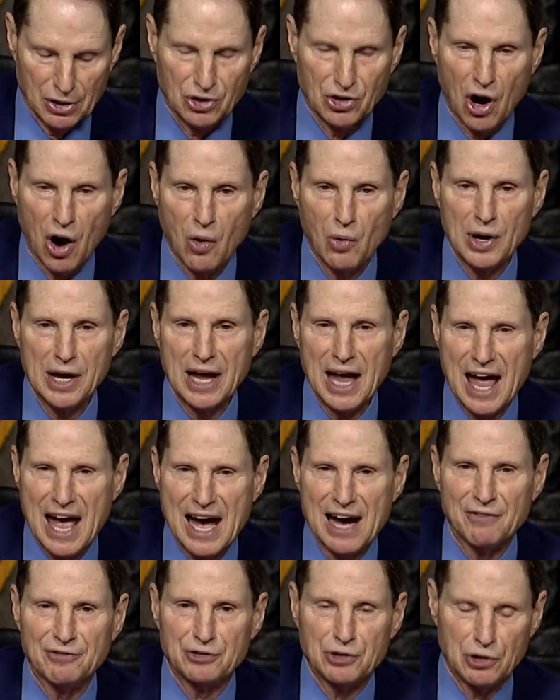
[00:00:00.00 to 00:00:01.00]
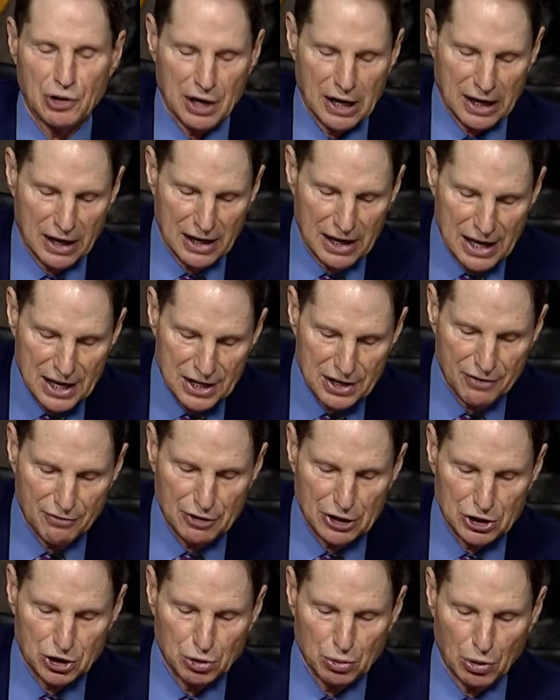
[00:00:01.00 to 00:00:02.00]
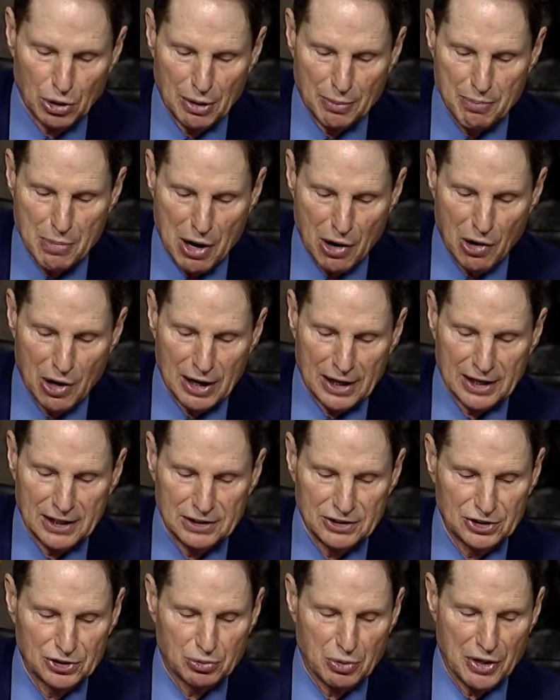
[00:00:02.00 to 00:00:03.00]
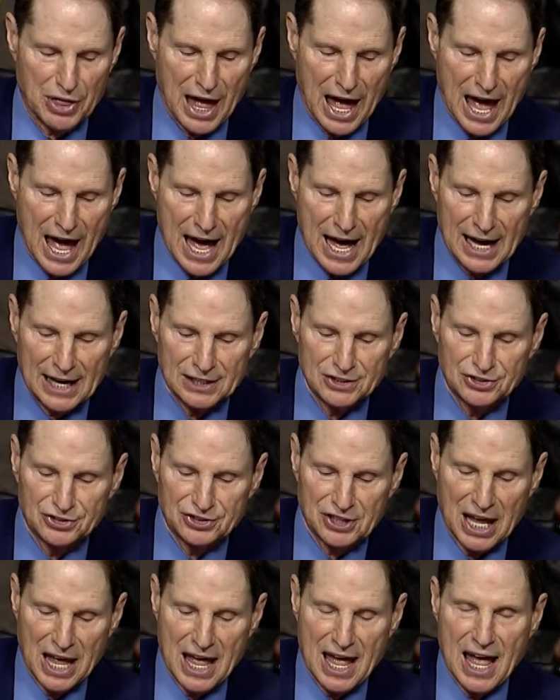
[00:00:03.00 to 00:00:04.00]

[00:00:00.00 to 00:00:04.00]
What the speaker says: going after individual Americans with ads